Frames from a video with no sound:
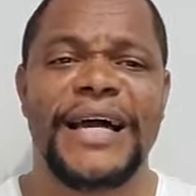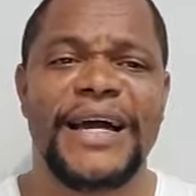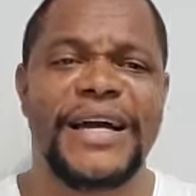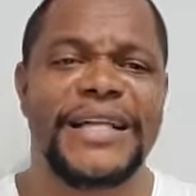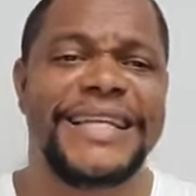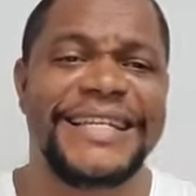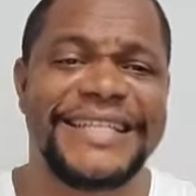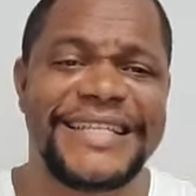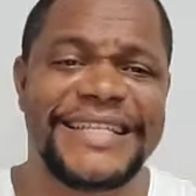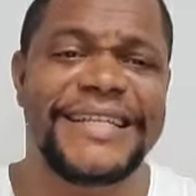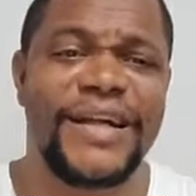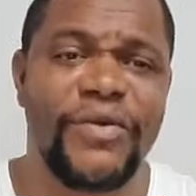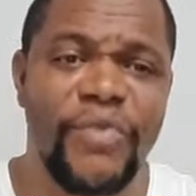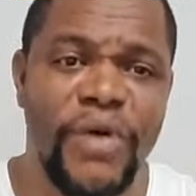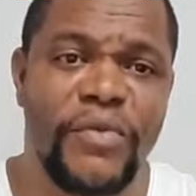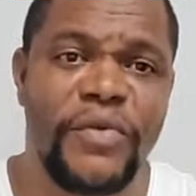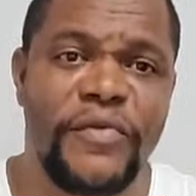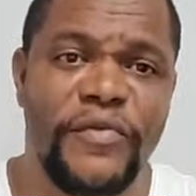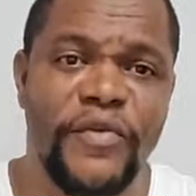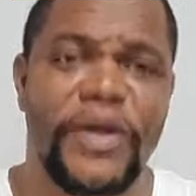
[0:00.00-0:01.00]
This is not
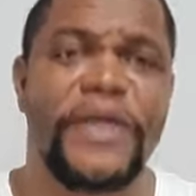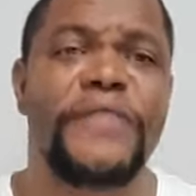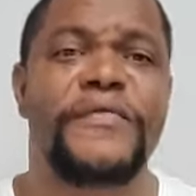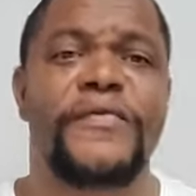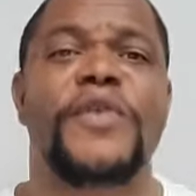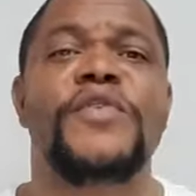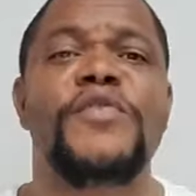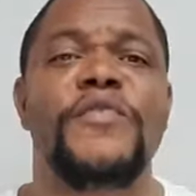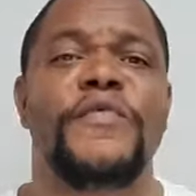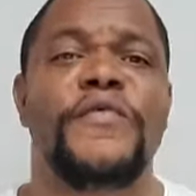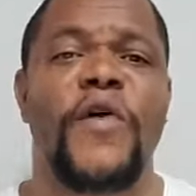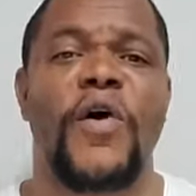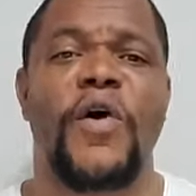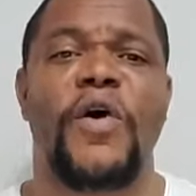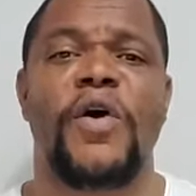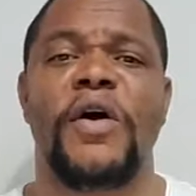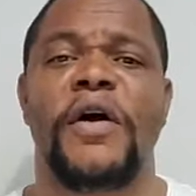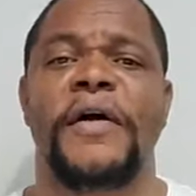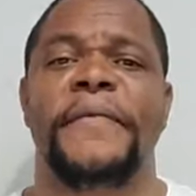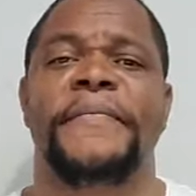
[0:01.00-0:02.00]
what we voted for you
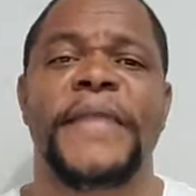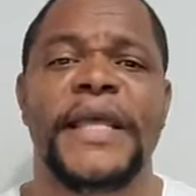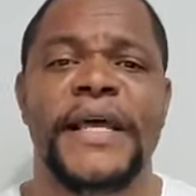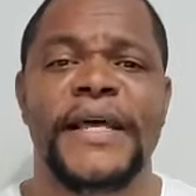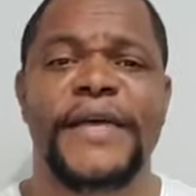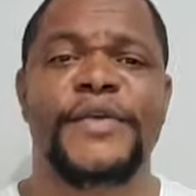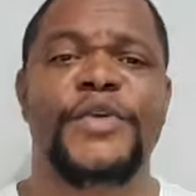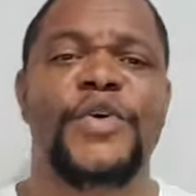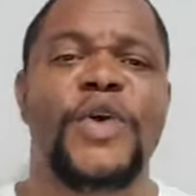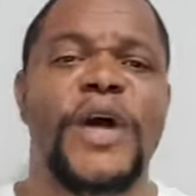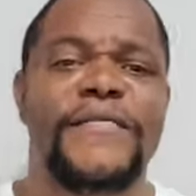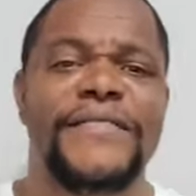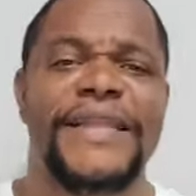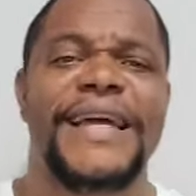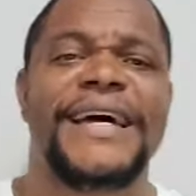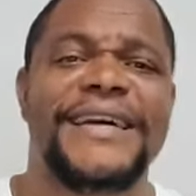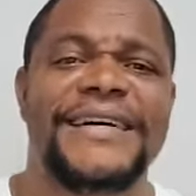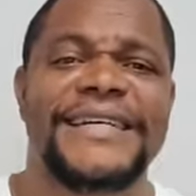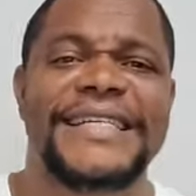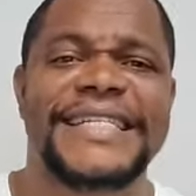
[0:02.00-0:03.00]
for. You have
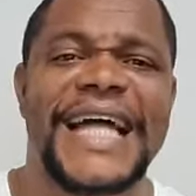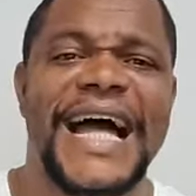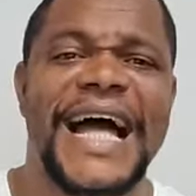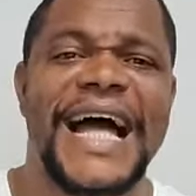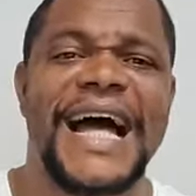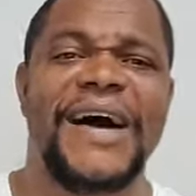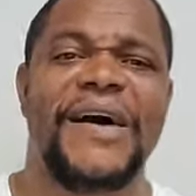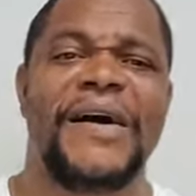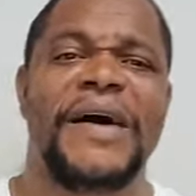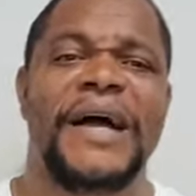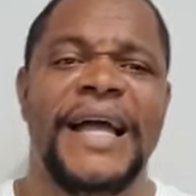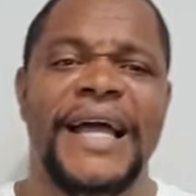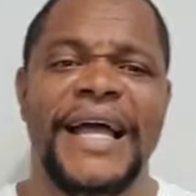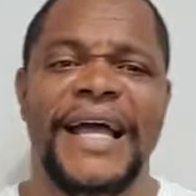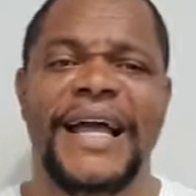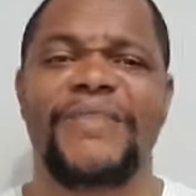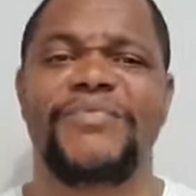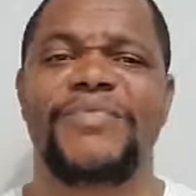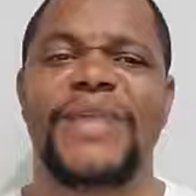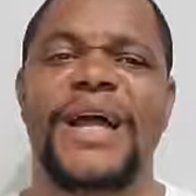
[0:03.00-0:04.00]
let us down,
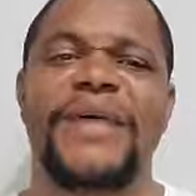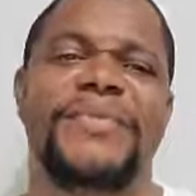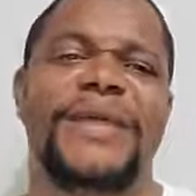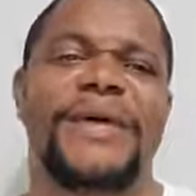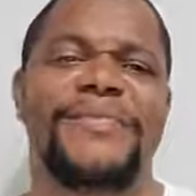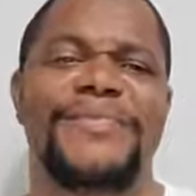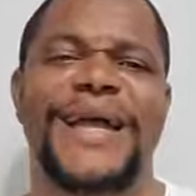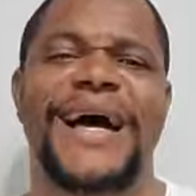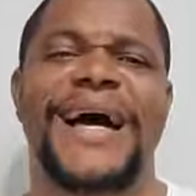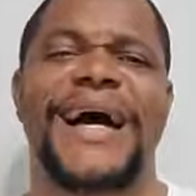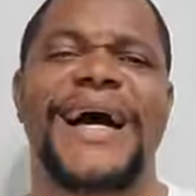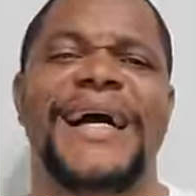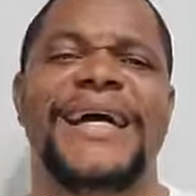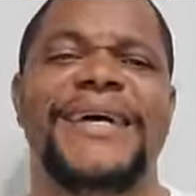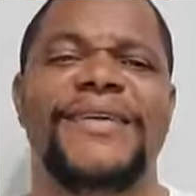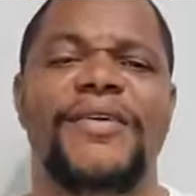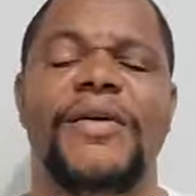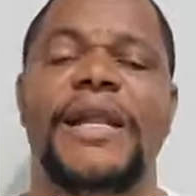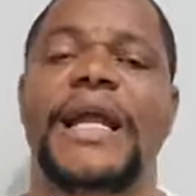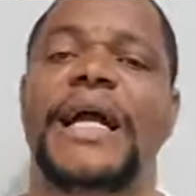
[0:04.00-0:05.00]
and blah, blah, blah,
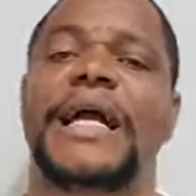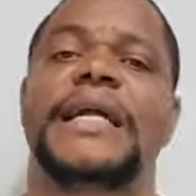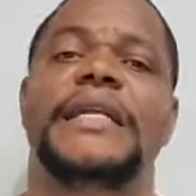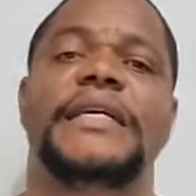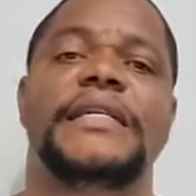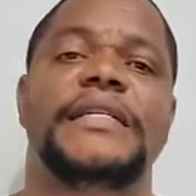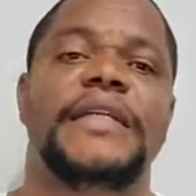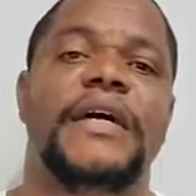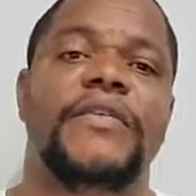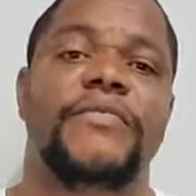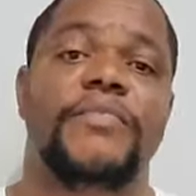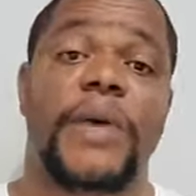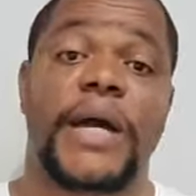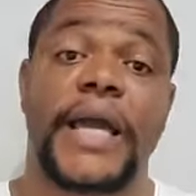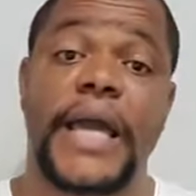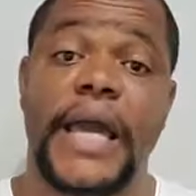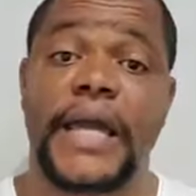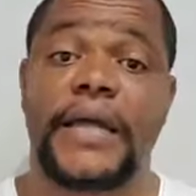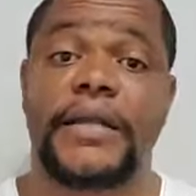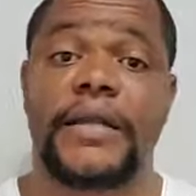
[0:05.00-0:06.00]
and all that kind of stuff. But
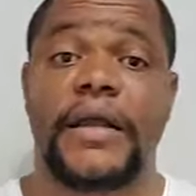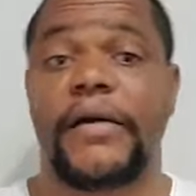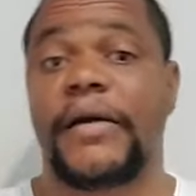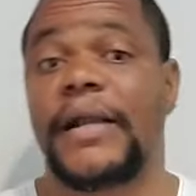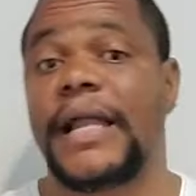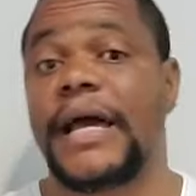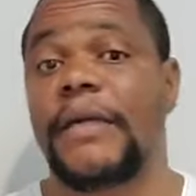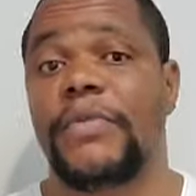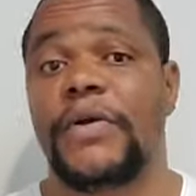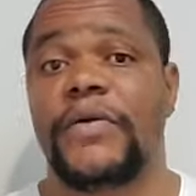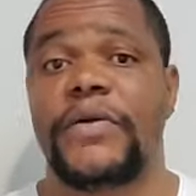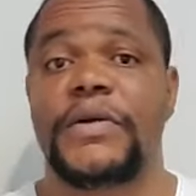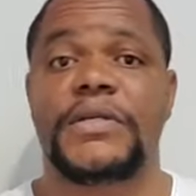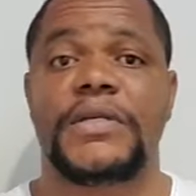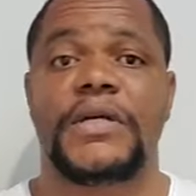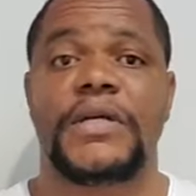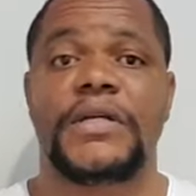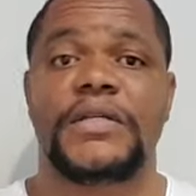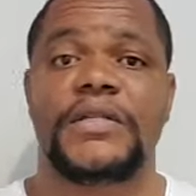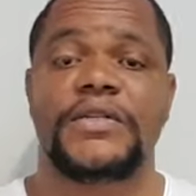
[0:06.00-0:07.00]
hey, there are Liberian
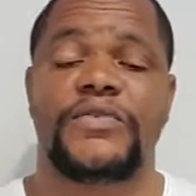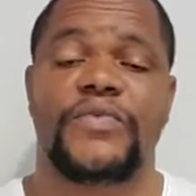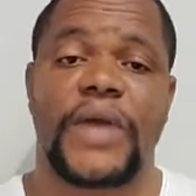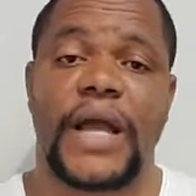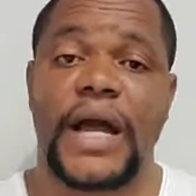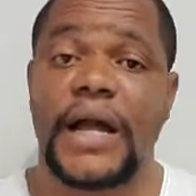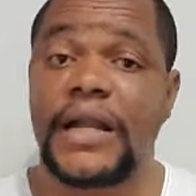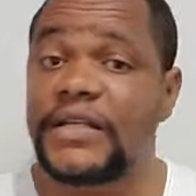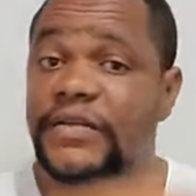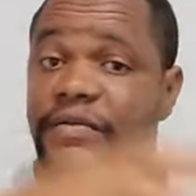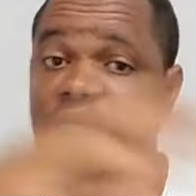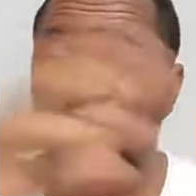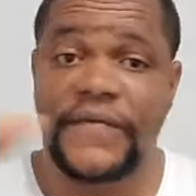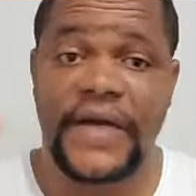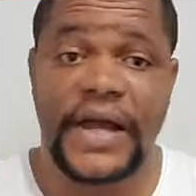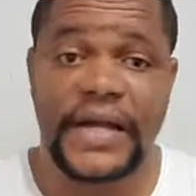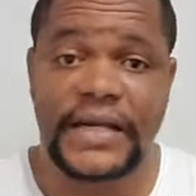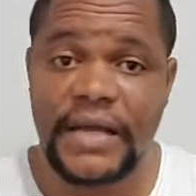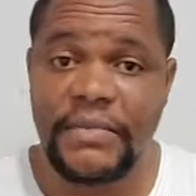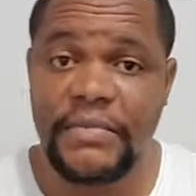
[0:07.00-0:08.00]
citizens, regardless of the
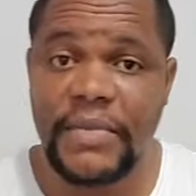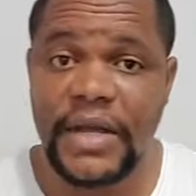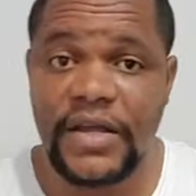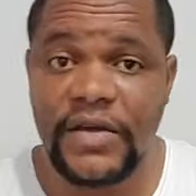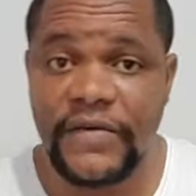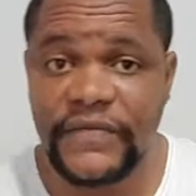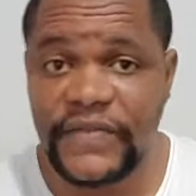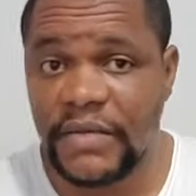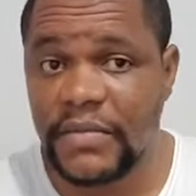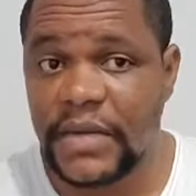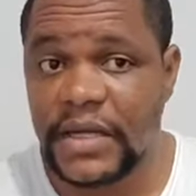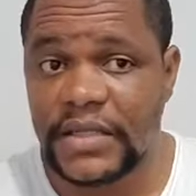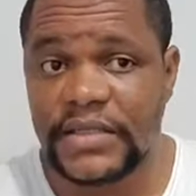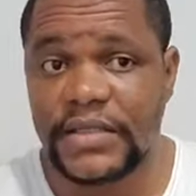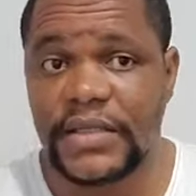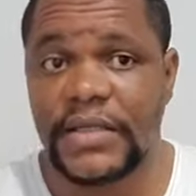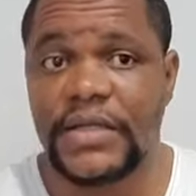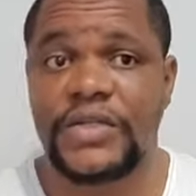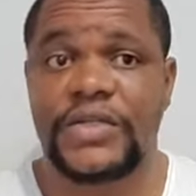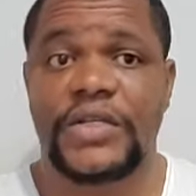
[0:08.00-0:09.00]
fact that many of them are
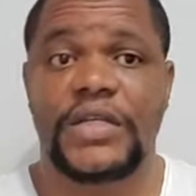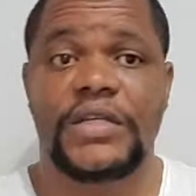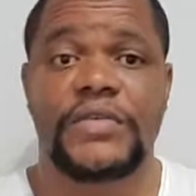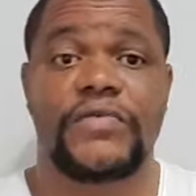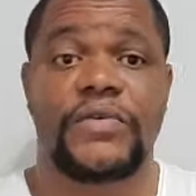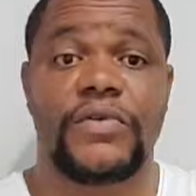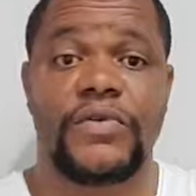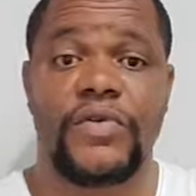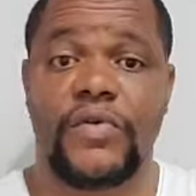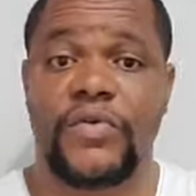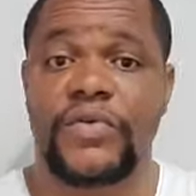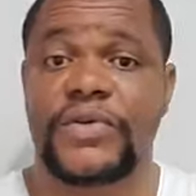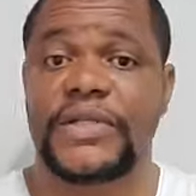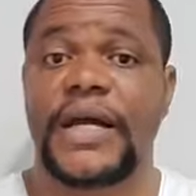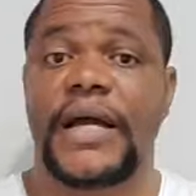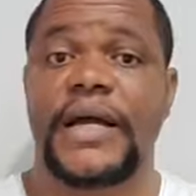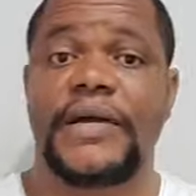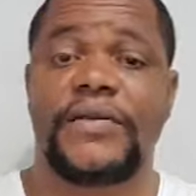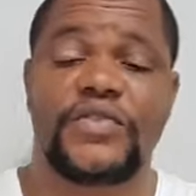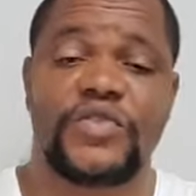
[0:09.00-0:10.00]
seditions from
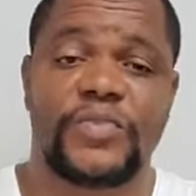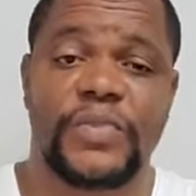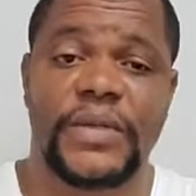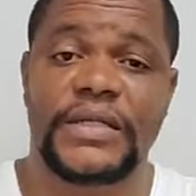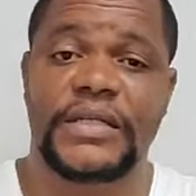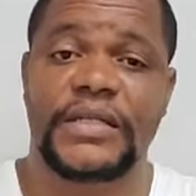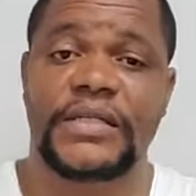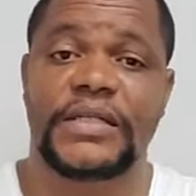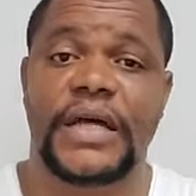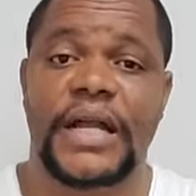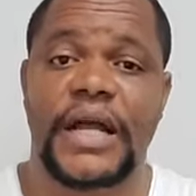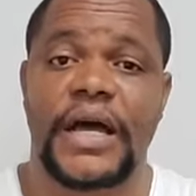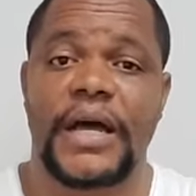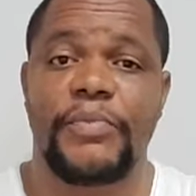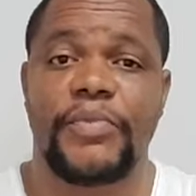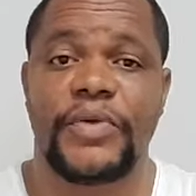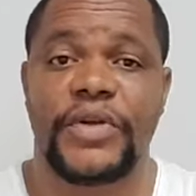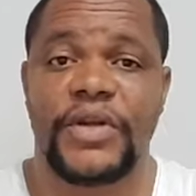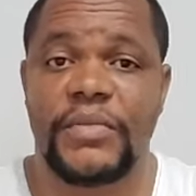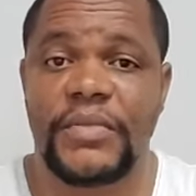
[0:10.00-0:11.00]
Nkrutai and those places that are
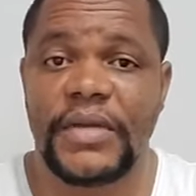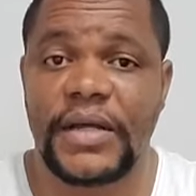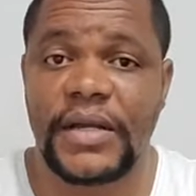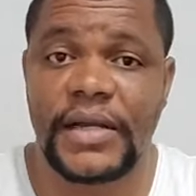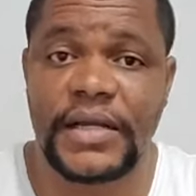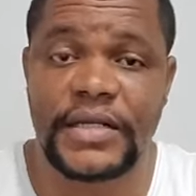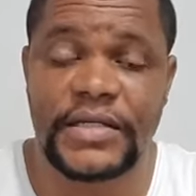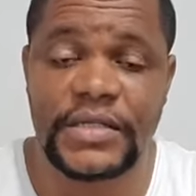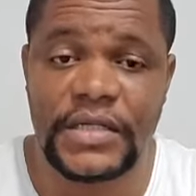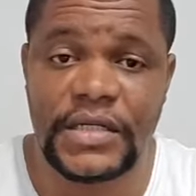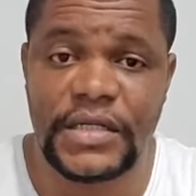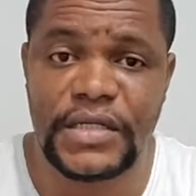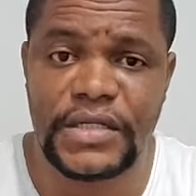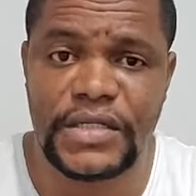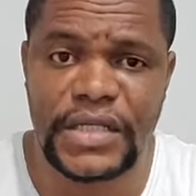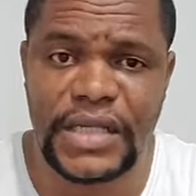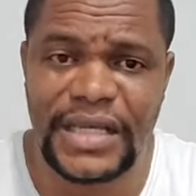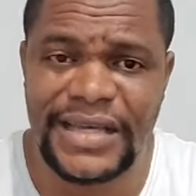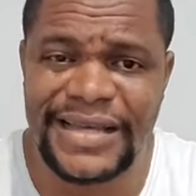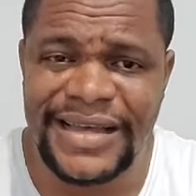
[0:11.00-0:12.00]
predominantly
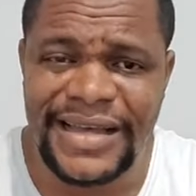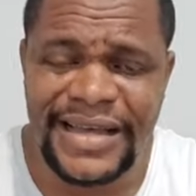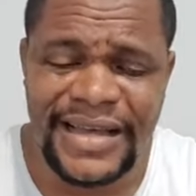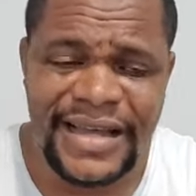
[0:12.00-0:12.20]
CDC